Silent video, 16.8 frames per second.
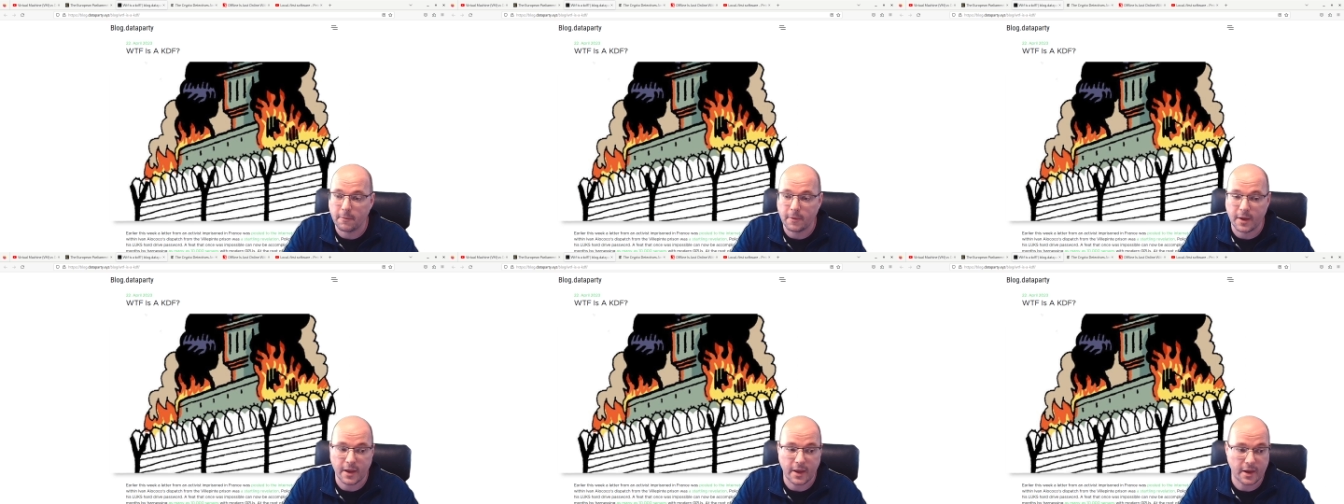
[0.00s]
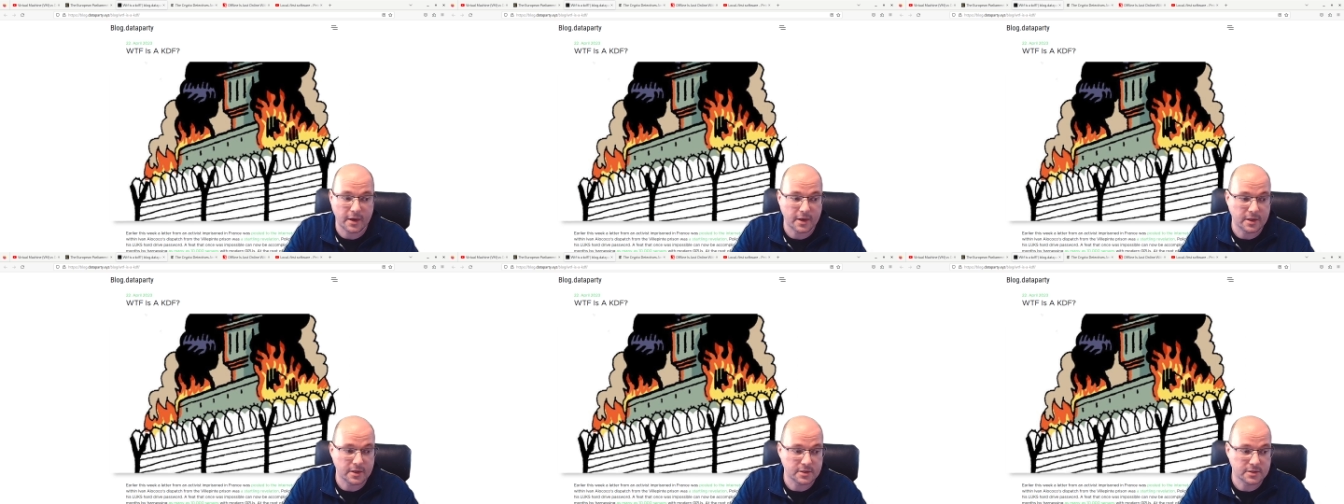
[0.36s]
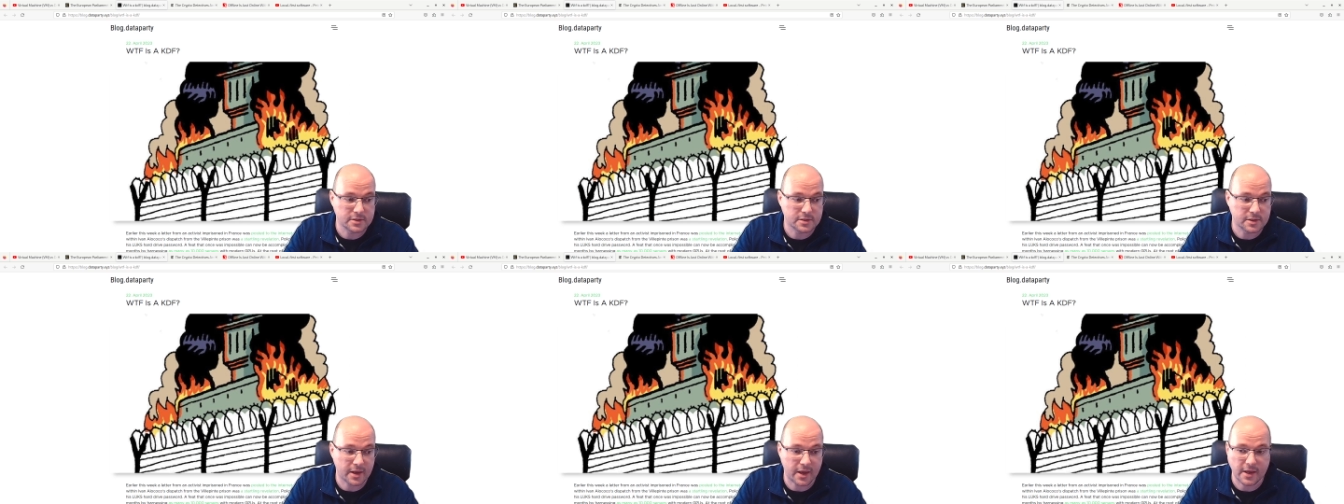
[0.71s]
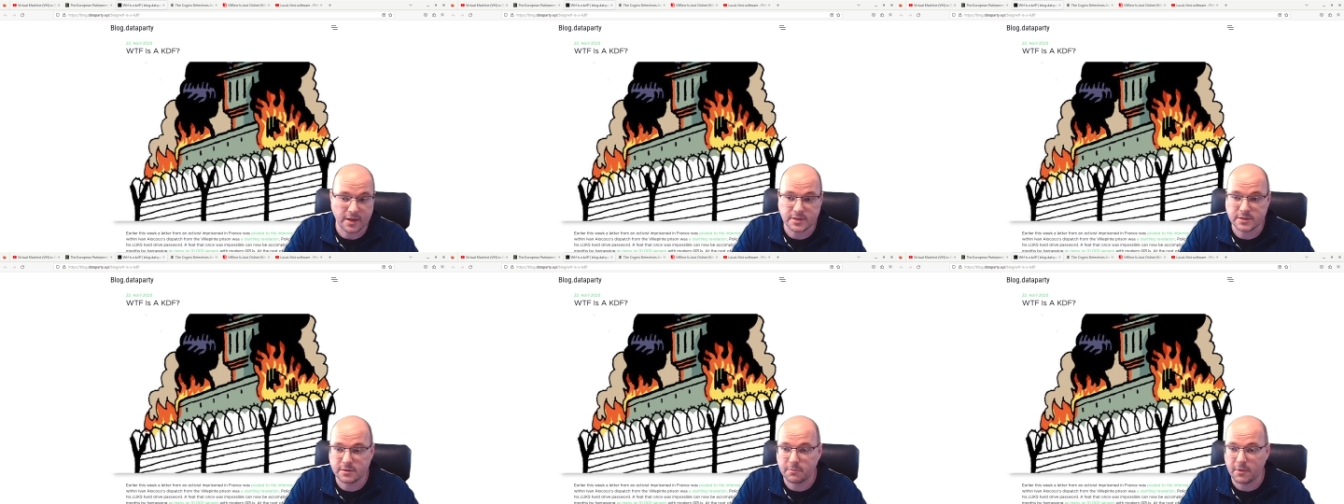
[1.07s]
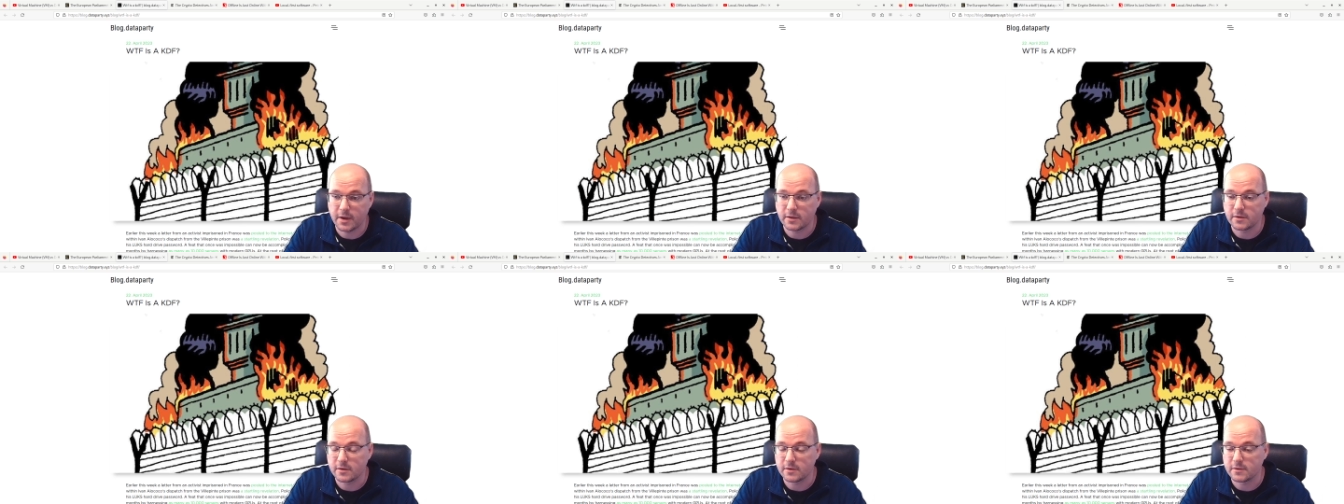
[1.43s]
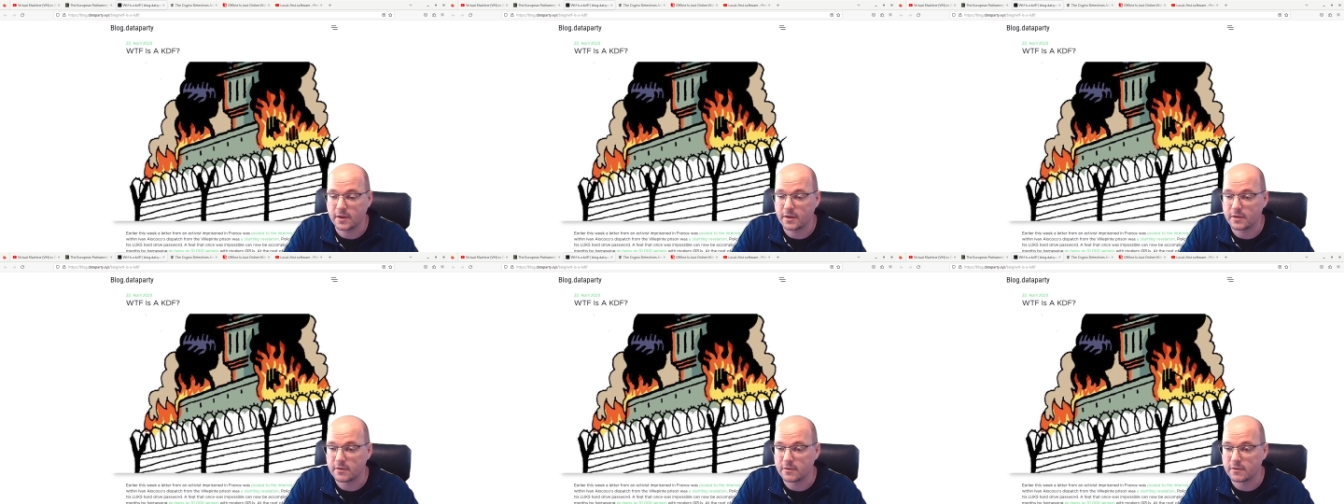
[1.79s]
It is estimated
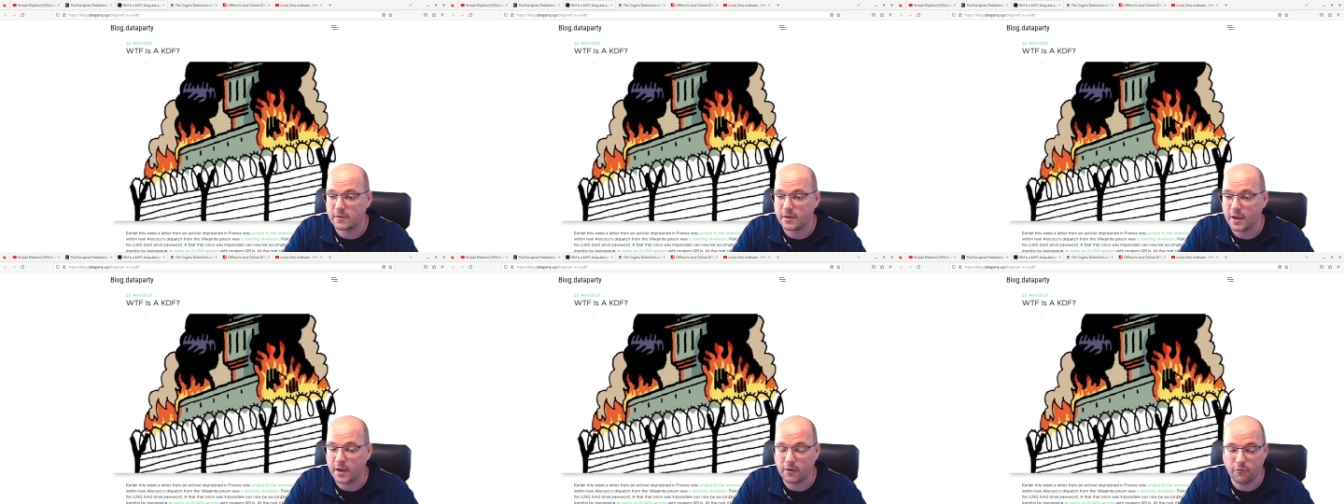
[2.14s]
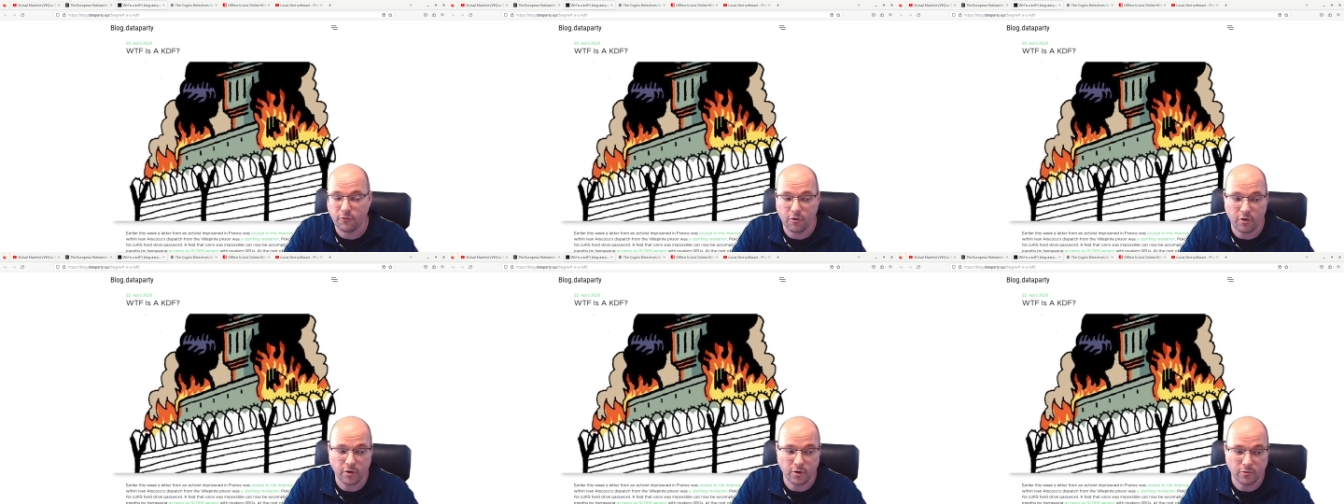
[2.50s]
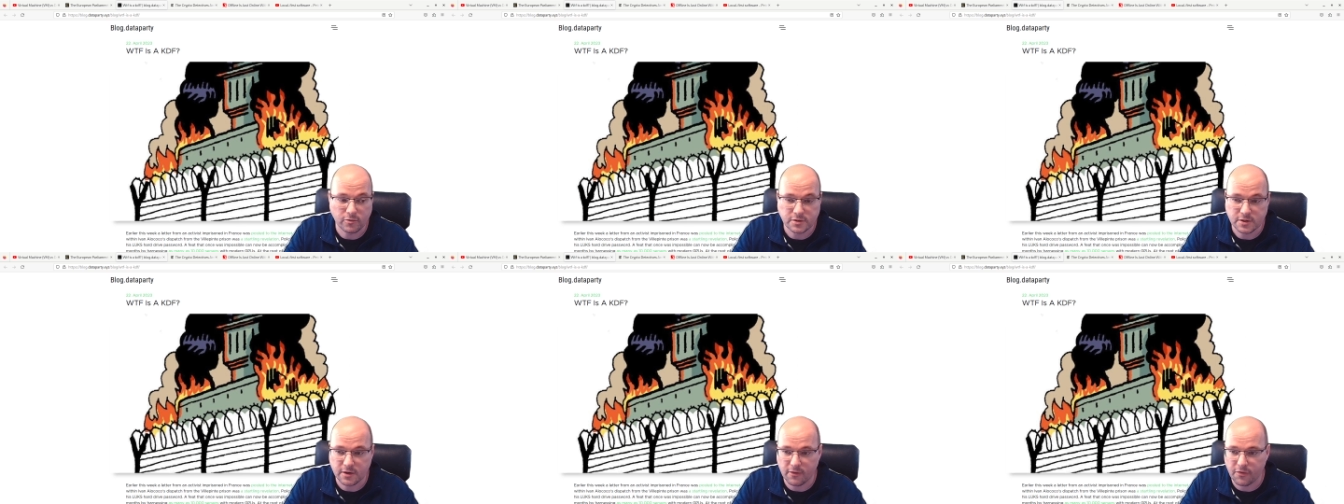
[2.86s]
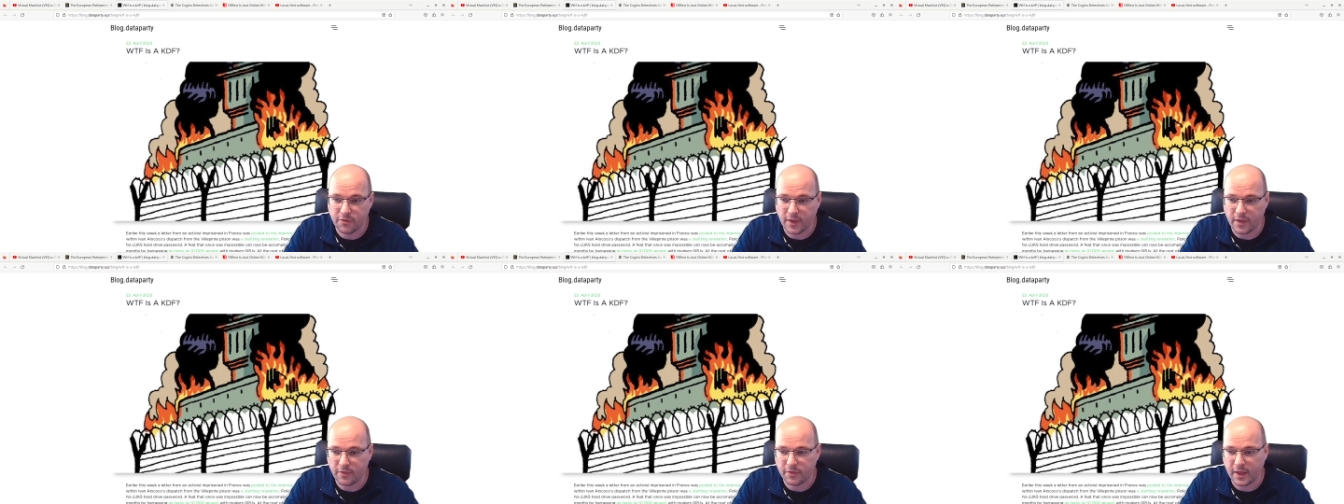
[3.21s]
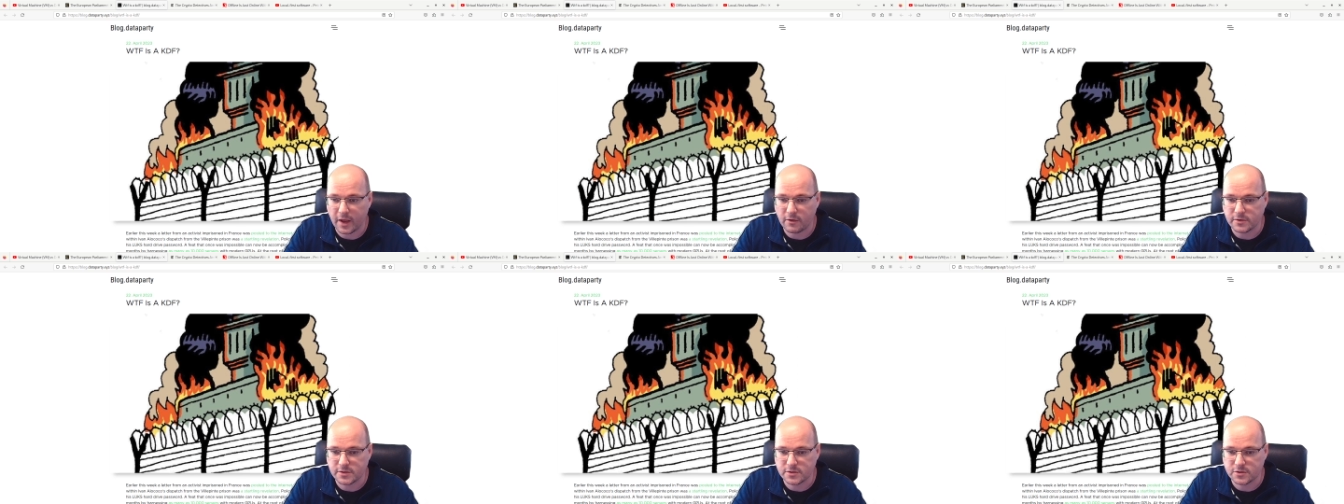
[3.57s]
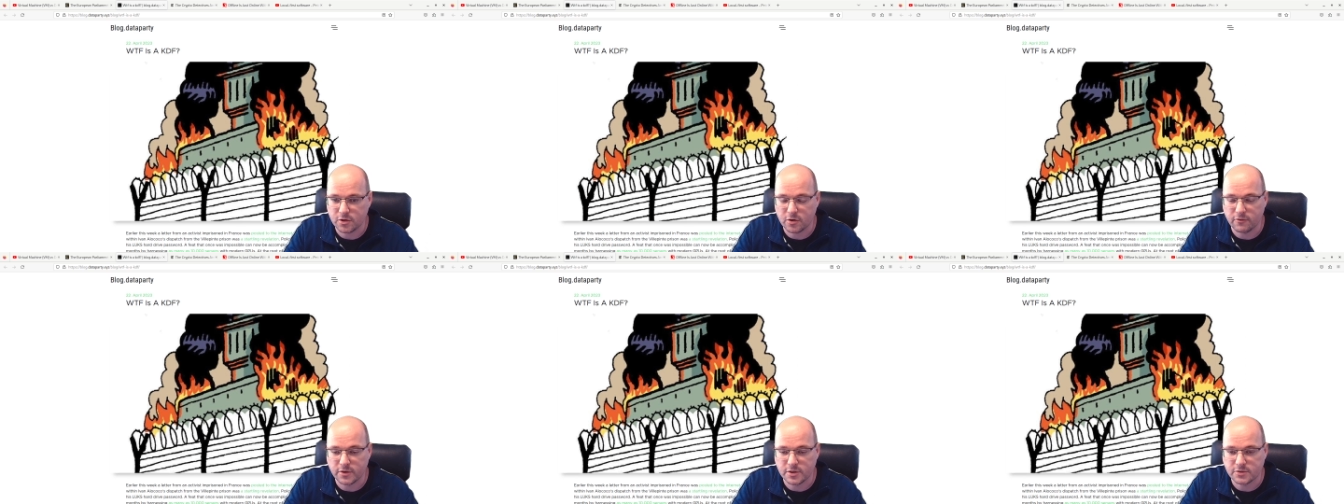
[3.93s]
that they were using 10,000
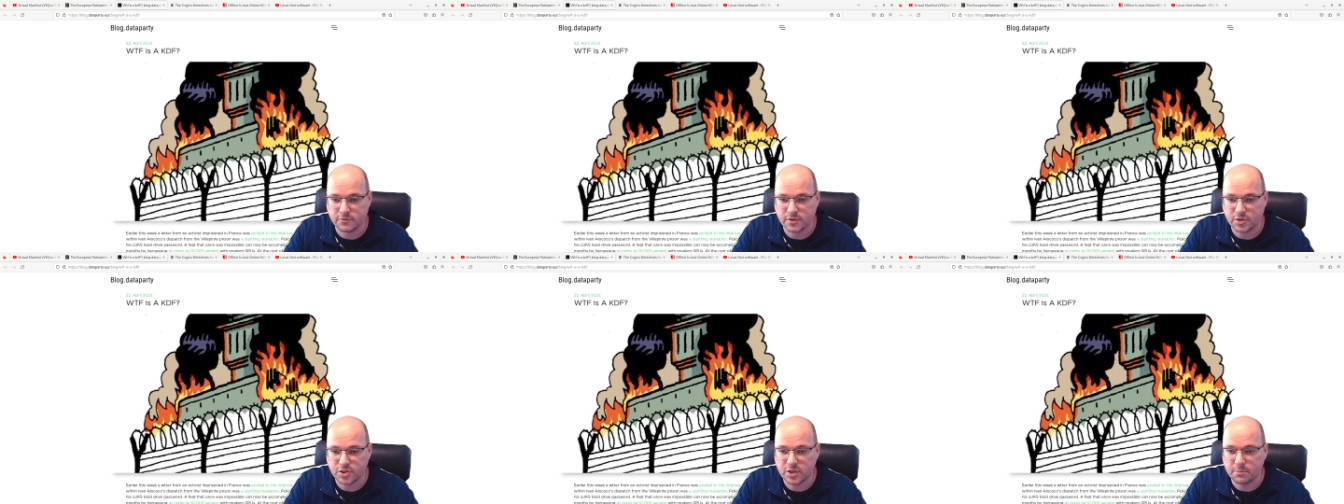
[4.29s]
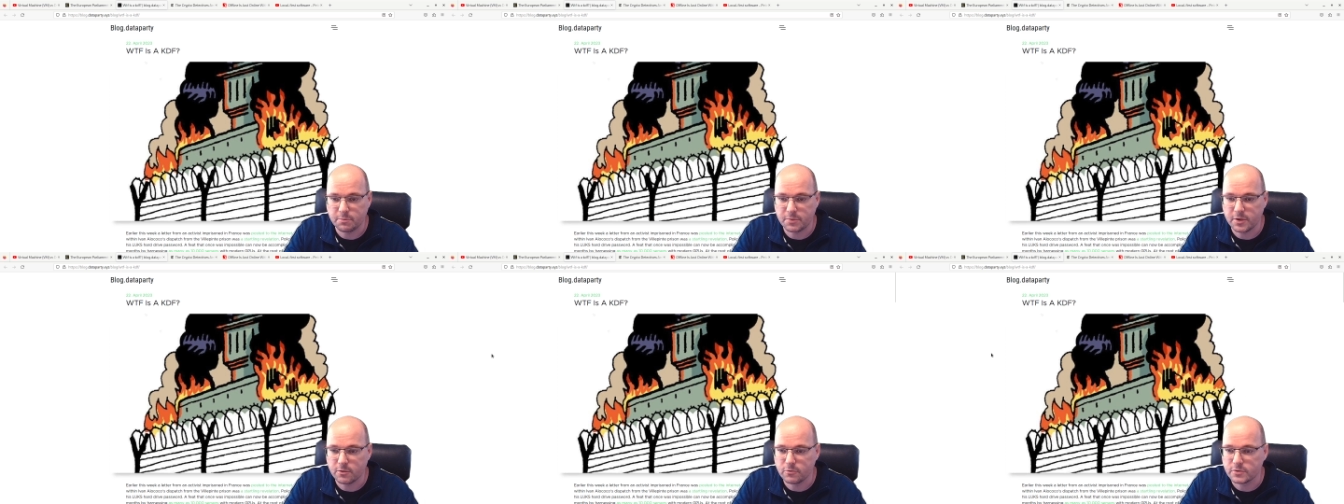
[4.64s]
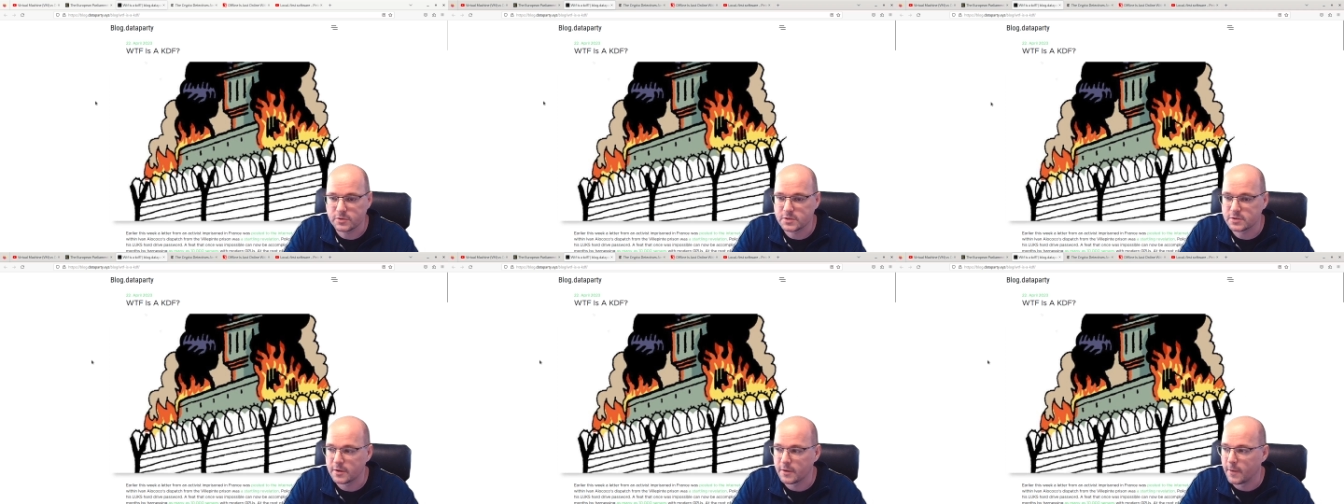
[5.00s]
servers with GPUs.